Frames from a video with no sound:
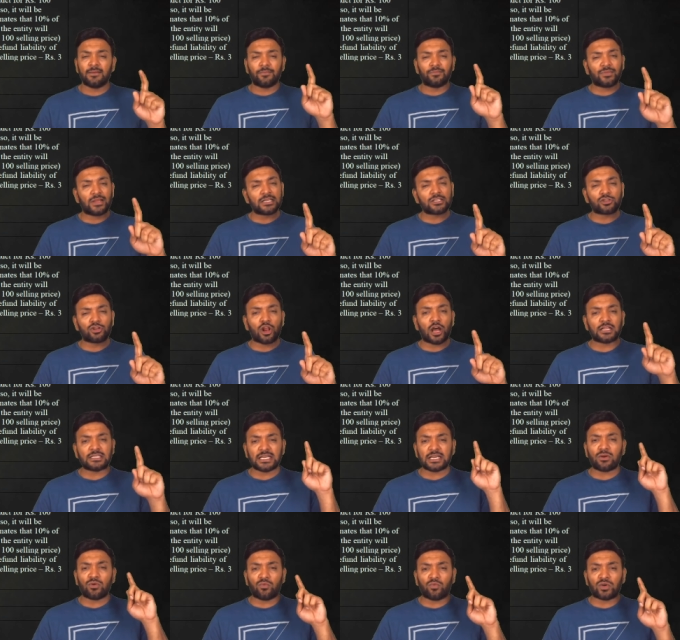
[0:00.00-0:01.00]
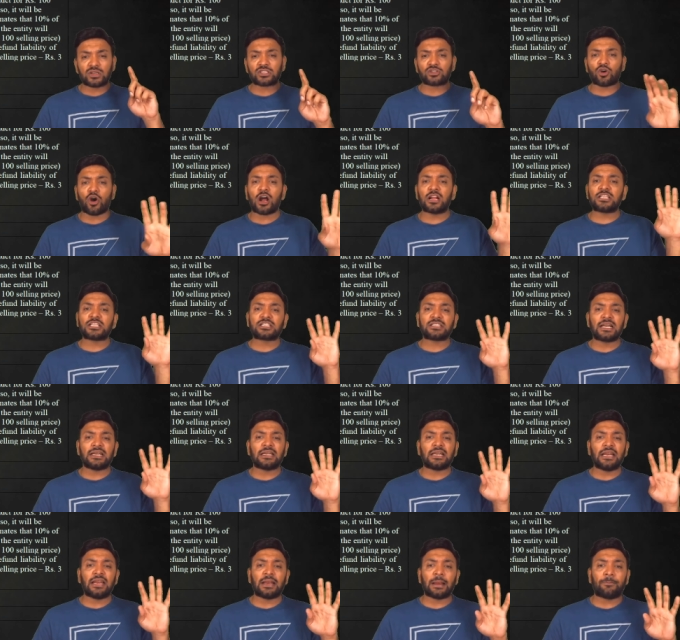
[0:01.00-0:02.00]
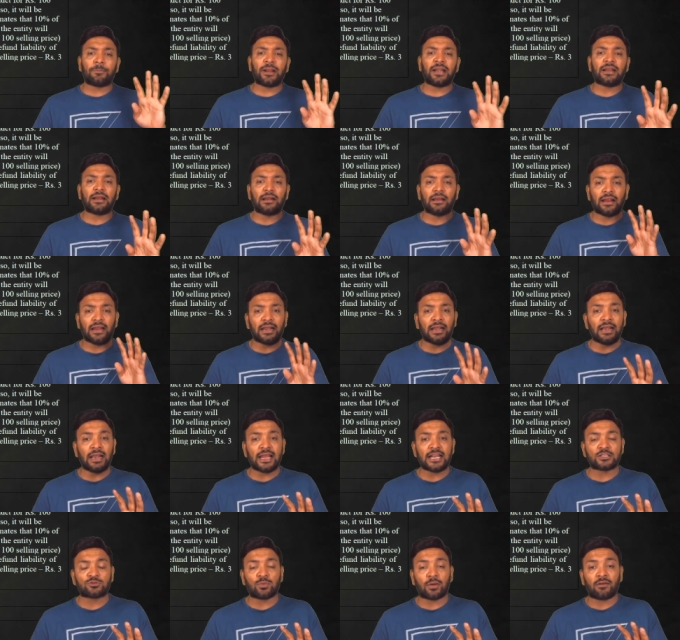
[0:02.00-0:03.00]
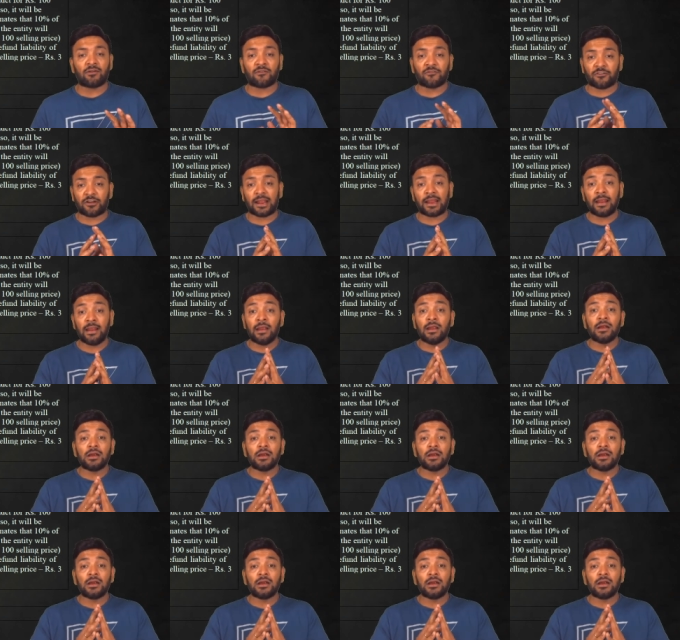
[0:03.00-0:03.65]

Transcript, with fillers: This logic was constantly repeated in Ind AS 115,